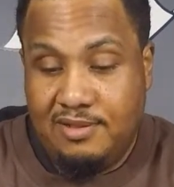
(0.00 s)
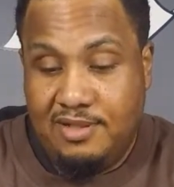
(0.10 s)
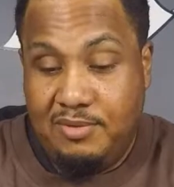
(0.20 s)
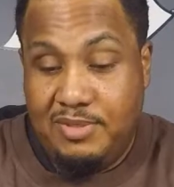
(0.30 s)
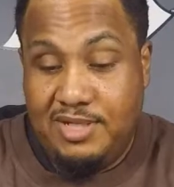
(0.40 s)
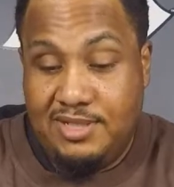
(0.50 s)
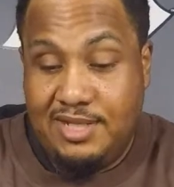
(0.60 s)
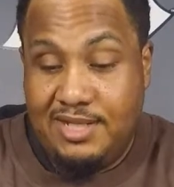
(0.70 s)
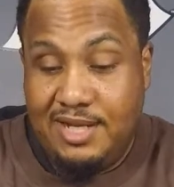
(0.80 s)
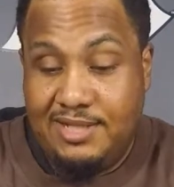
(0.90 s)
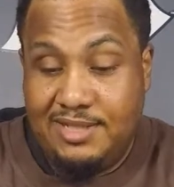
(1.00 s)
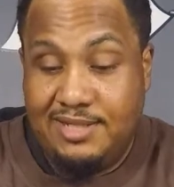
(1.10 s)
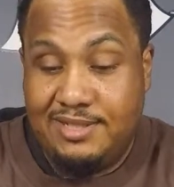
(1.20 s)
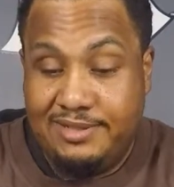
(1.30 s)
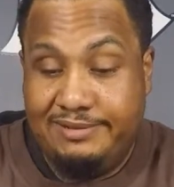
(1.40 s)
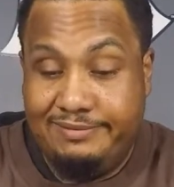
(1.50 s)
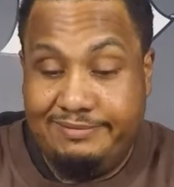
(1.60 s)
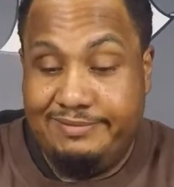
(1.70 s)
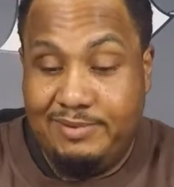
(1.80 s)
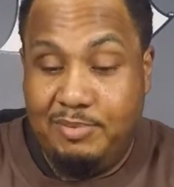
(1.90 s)
We just said that because that's the
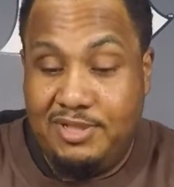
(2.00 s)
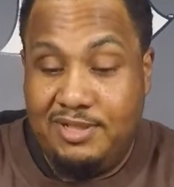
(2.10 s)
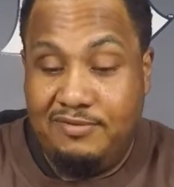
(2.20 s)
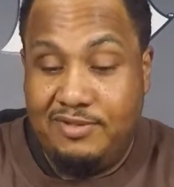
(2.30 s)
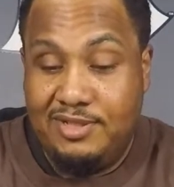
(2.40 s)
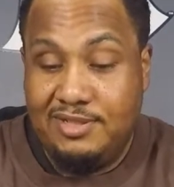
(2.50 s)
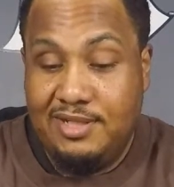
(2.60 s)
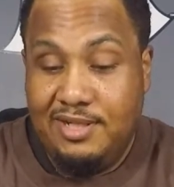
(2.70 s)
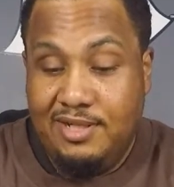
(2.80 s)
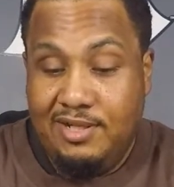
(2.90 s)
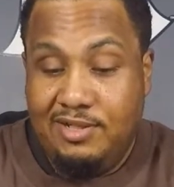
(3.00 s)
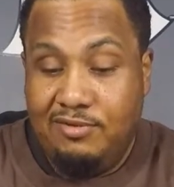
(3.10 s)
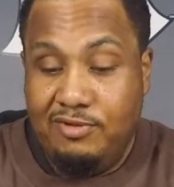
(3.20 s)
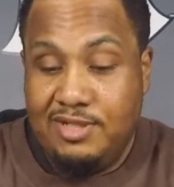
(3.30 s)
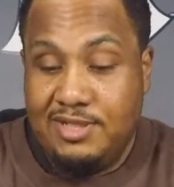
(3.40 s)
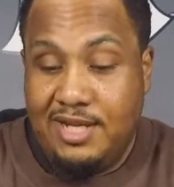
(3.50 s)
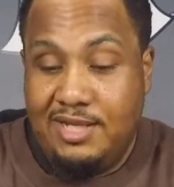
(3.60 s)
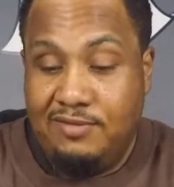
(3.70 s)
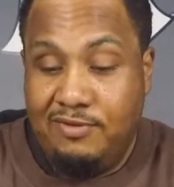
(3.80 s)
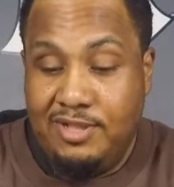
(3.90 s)
patina finish. The rear sight
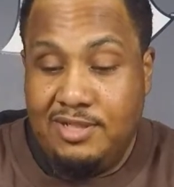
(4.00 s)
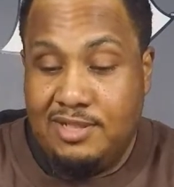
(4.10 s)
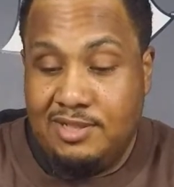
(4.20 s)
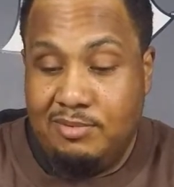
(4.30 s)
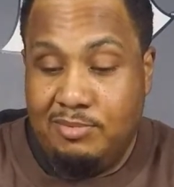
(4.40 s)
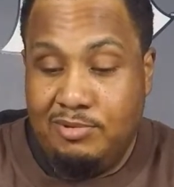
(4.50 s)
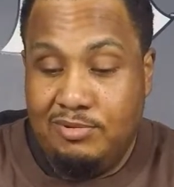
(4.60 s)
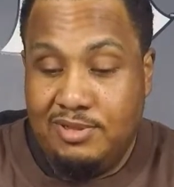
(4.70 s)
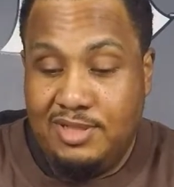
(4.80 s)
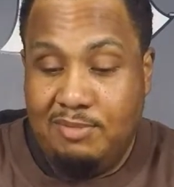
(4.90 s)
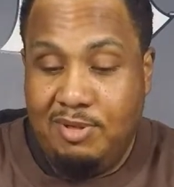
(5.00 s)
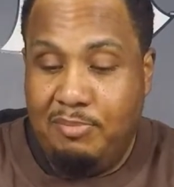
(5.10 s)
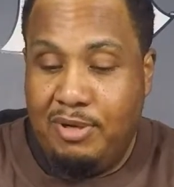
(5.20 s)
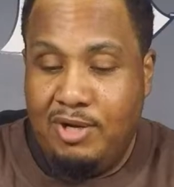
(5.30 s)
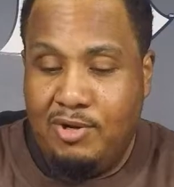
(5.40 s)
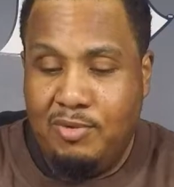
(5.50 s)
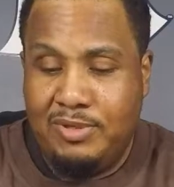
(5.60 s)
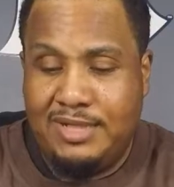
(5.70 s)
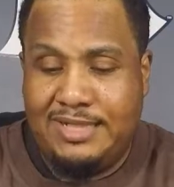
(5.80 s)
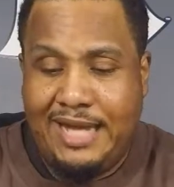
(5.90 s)
is fully adjustable, semi buckhorn with
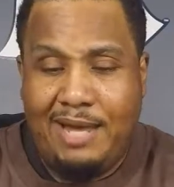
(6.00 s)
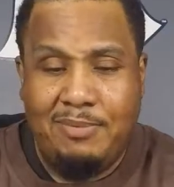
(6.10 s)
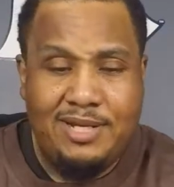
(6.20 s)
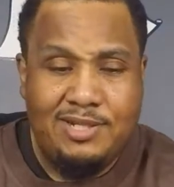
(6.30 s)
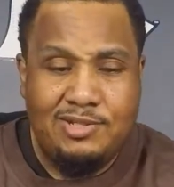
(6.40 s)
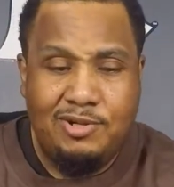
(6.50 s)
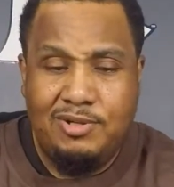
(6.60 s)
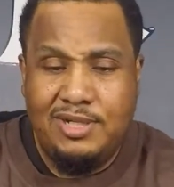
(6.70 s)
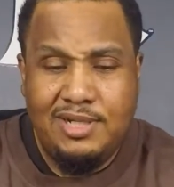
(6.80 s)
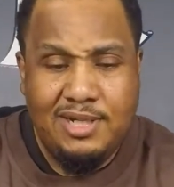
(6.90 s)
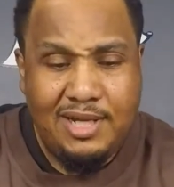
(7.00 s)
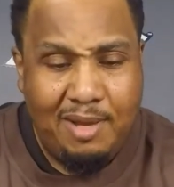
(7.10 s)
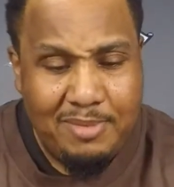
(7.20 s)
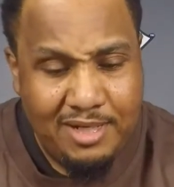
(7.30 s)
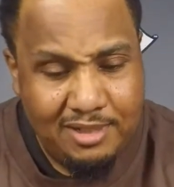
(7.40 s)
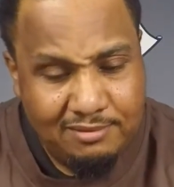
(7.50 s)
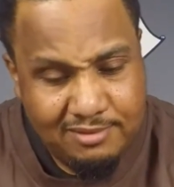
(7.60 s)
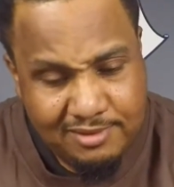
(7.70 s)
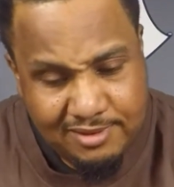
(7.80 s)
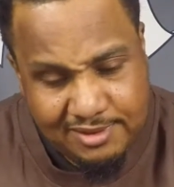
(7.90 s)
a diamond insert. I mean,
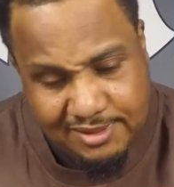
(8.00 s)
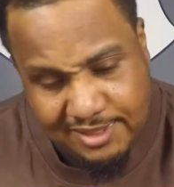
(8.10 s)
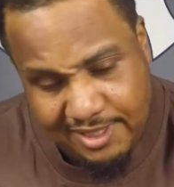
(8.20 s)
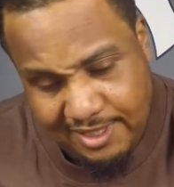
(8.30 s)
it